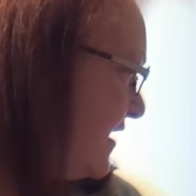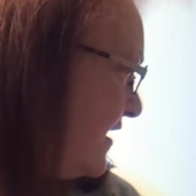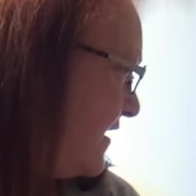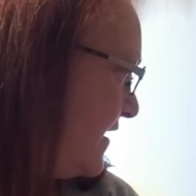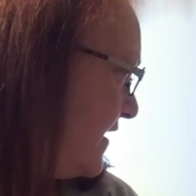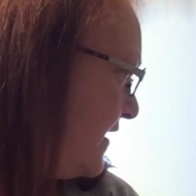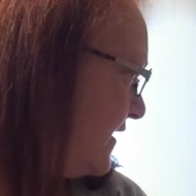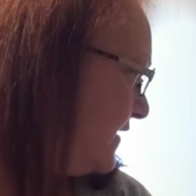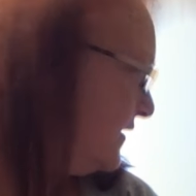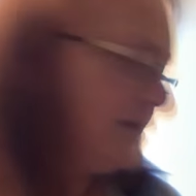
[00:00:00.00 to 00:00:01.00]

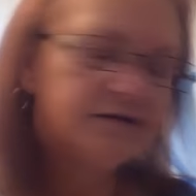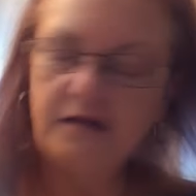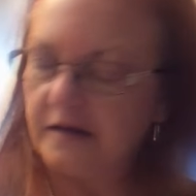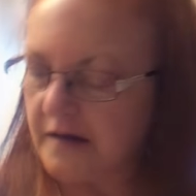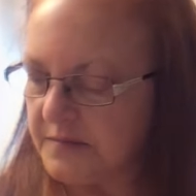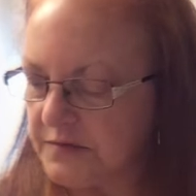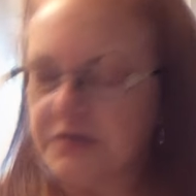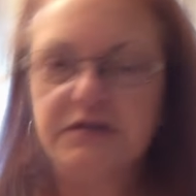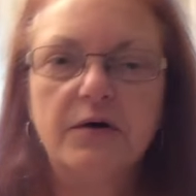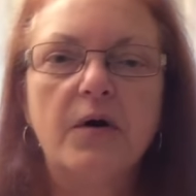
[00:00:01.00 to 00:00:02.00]
I think that's all it comes with.
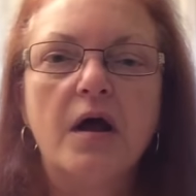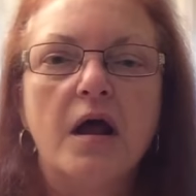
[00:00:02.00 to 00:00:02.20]
So